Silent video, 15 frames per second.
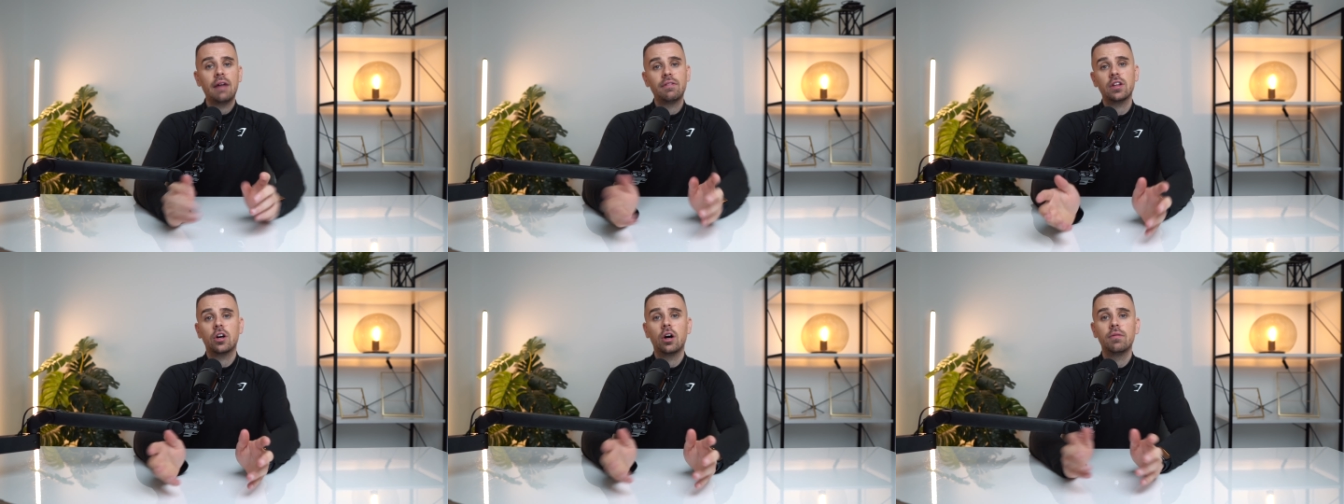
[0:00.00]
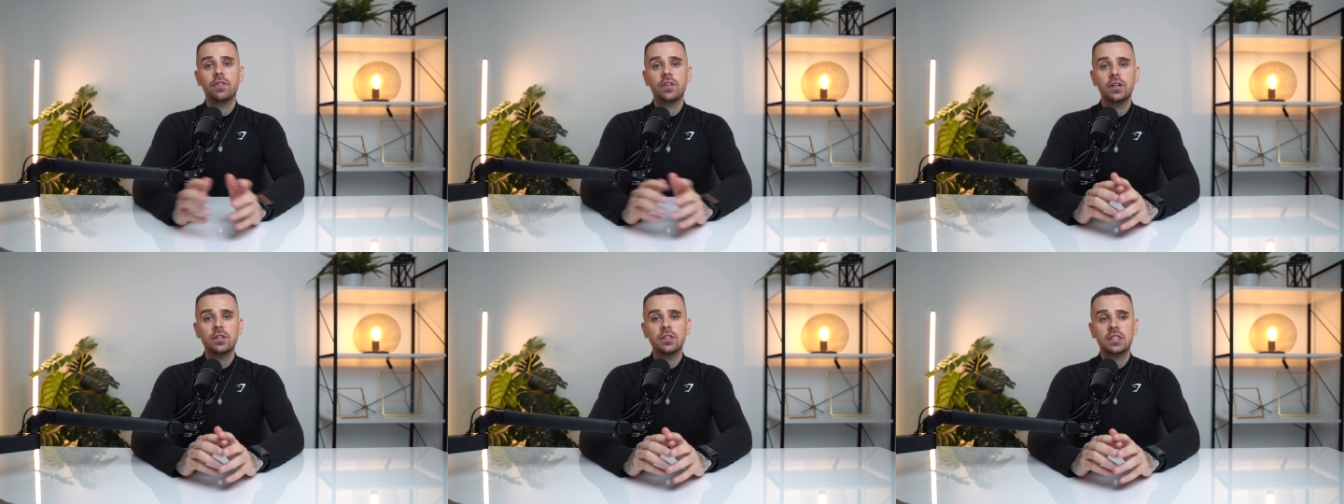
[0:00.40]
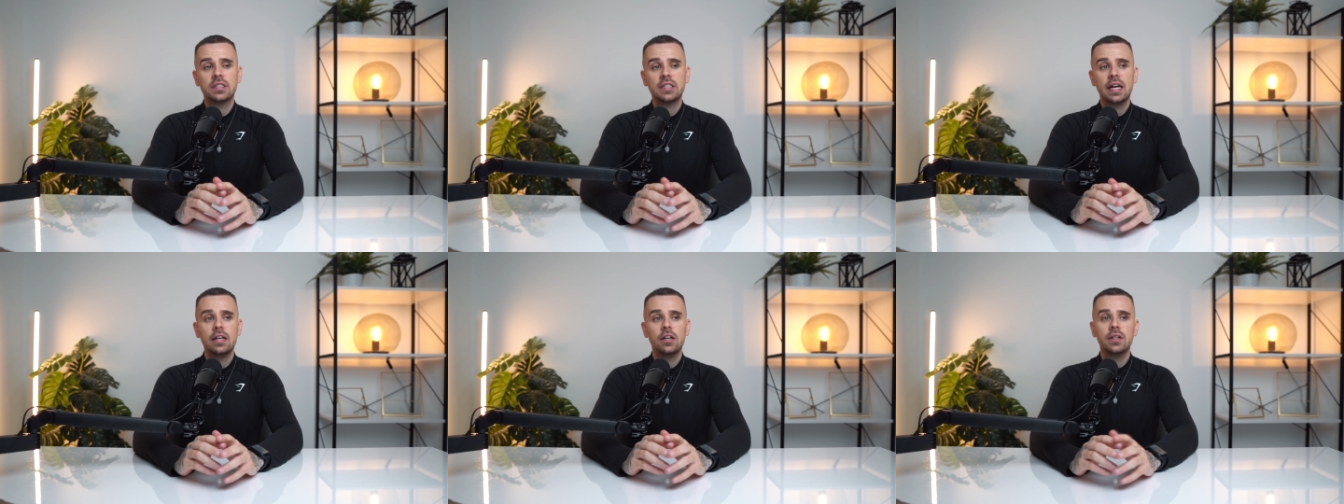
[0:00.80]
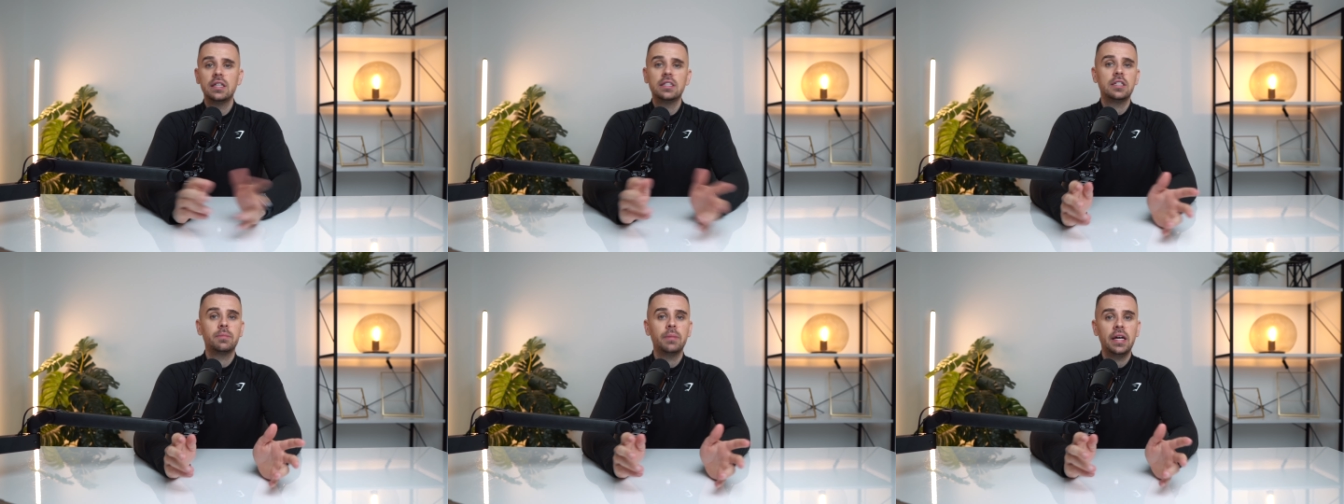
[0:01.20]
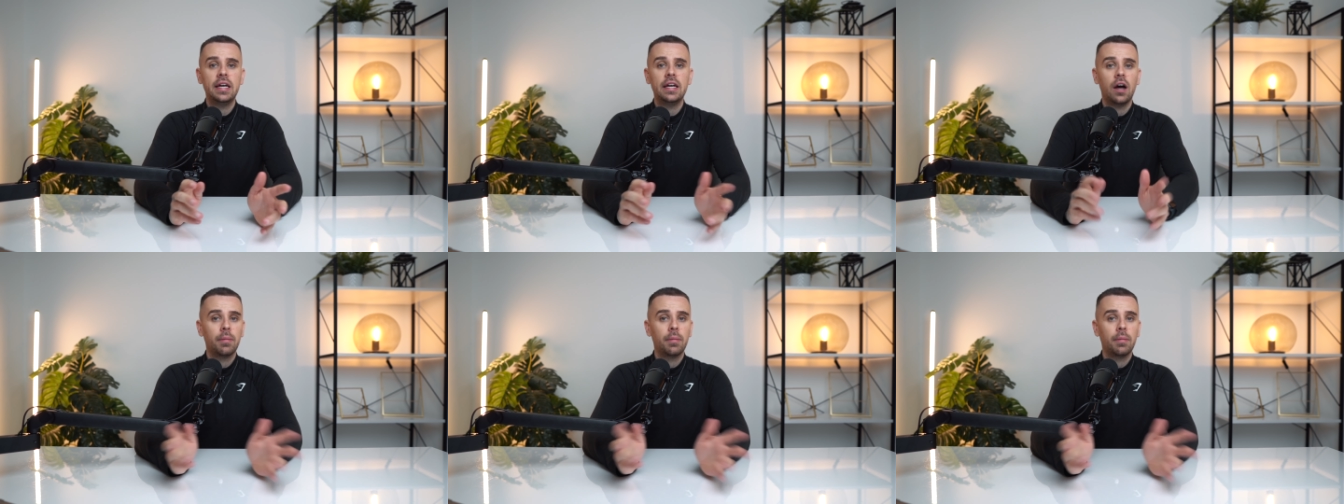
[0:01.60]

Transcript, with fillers: Having the confidence to say, look, this is me.